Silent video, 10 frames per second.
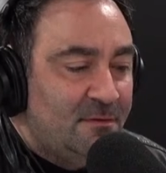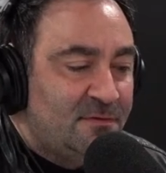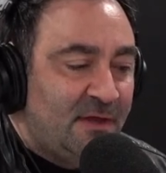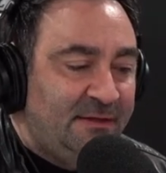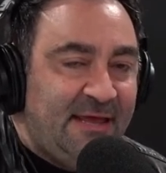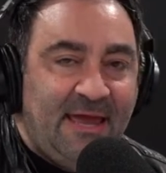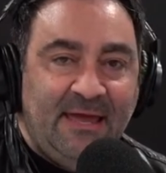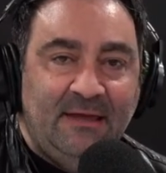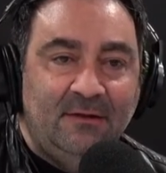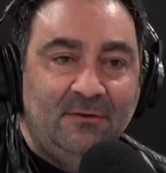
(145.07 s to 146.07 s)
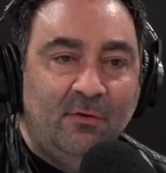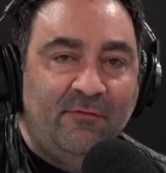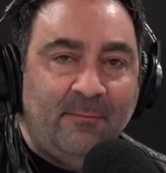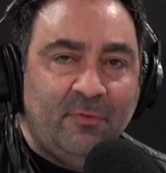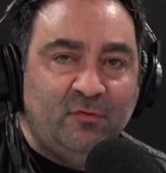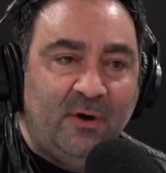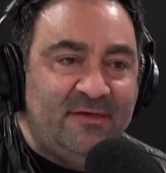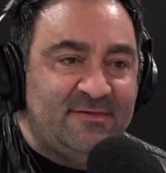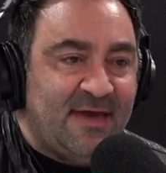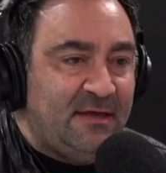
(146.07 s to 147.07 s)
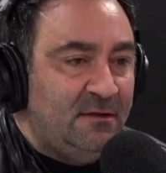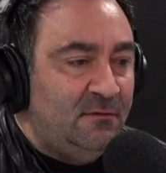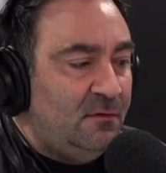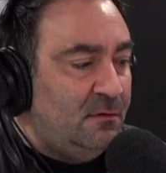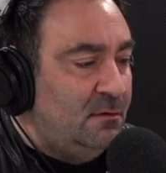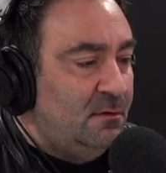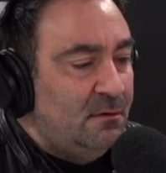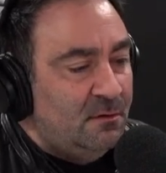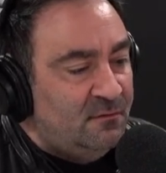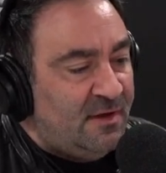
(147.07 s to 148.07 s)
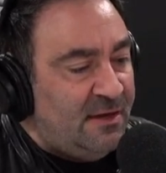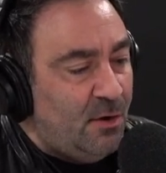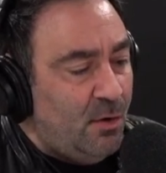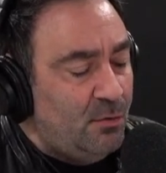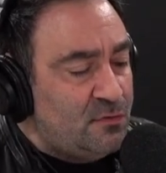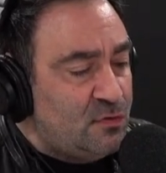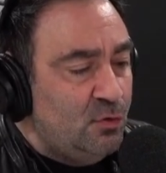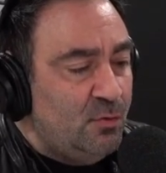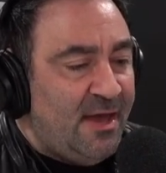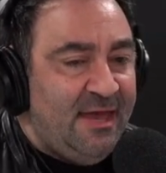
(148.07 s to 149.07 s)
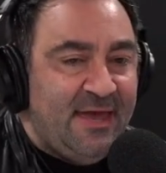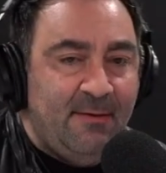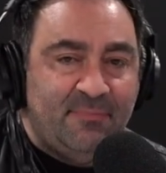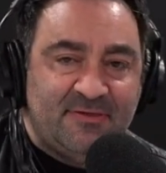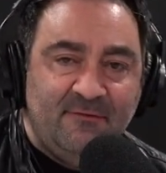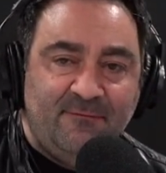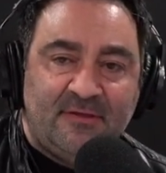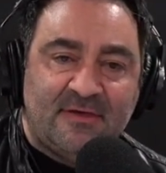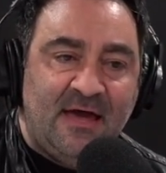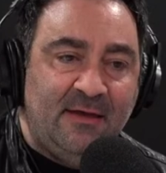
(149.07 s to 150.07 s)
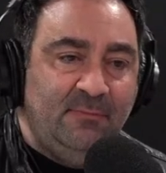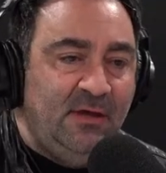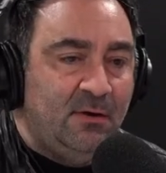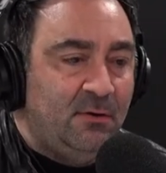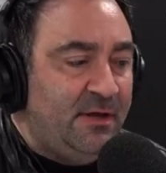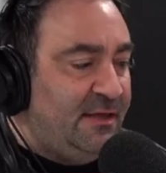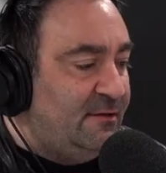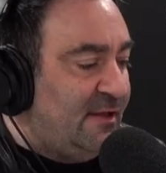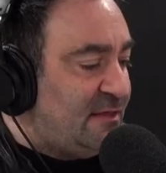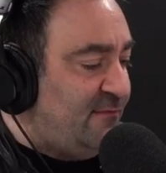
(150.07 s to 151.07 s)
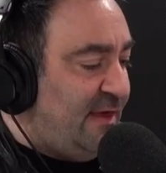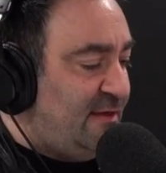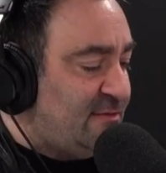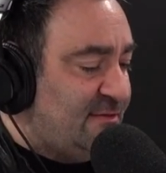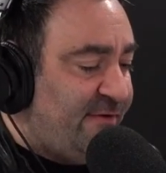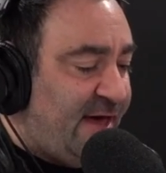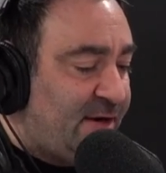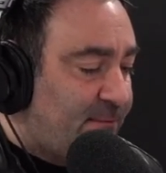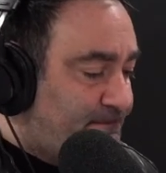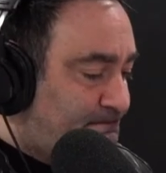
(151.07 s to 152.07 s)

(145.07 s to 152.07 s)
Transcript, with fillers: Sunday, November 22nd, 10:02 a.m. Pacific Time here in Las Vegas, Nevada.